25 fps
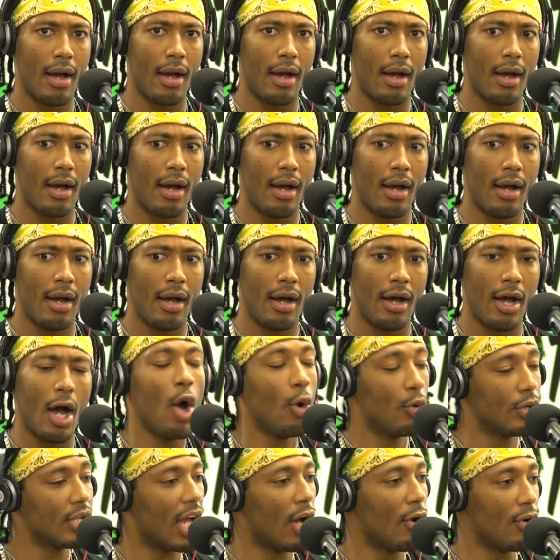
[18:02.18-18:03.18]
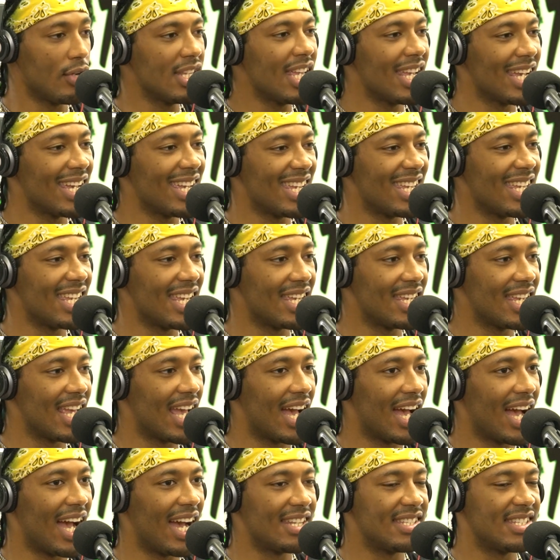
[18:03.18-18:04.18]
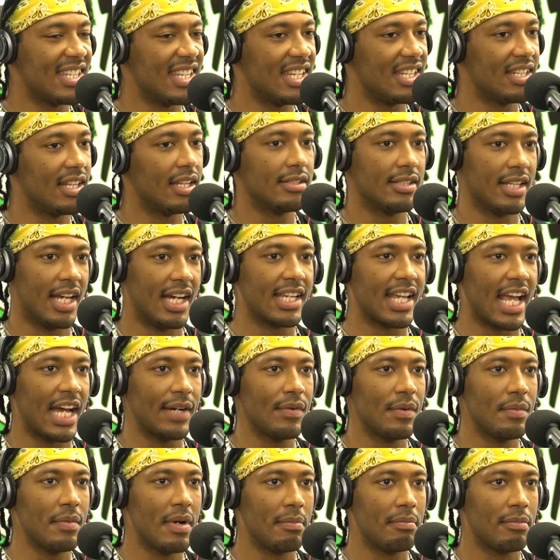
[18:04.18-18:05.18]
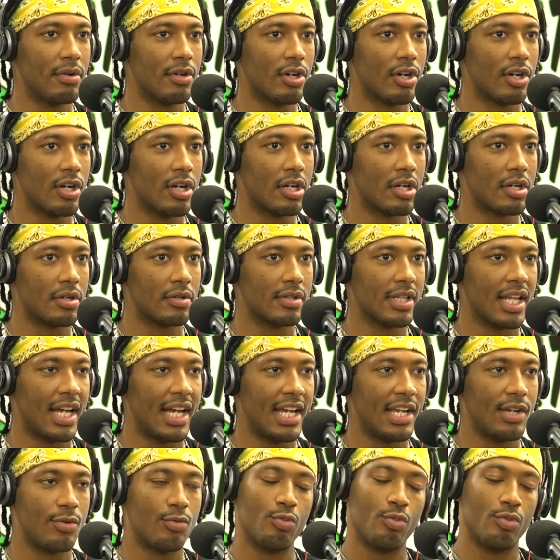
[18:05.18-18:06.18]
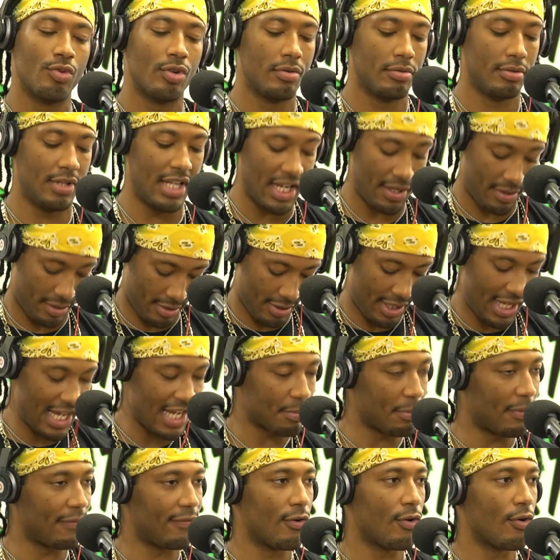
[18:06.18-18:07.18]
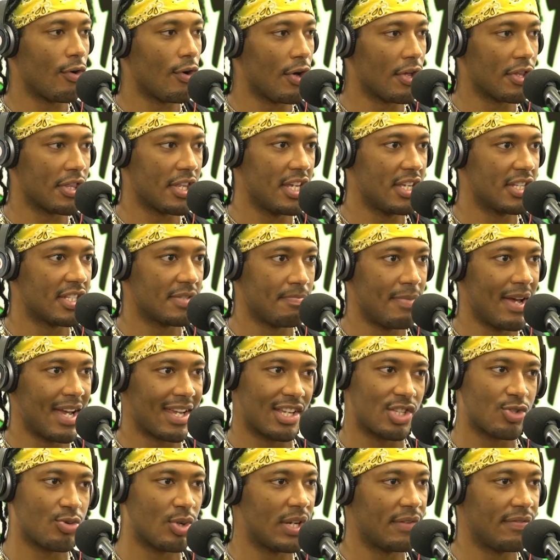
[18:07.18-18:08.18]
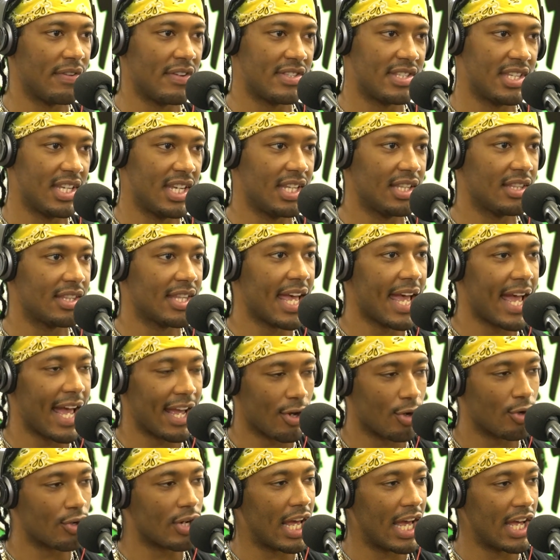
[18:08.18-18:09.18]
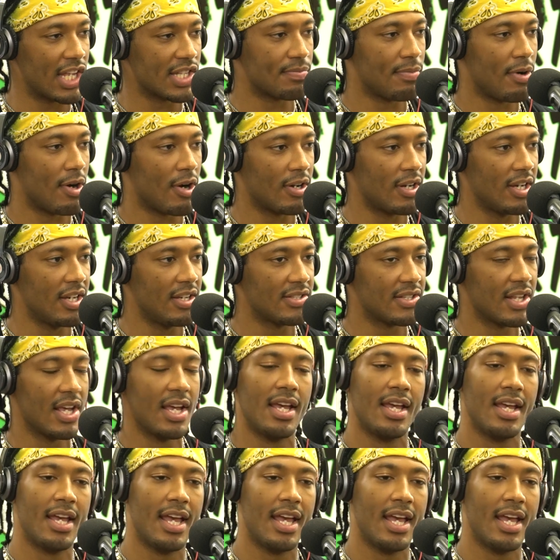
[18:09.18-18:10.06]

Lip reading: Yeah. I did. Like, I remember, like before all this, back in 2015, that I go to house parties.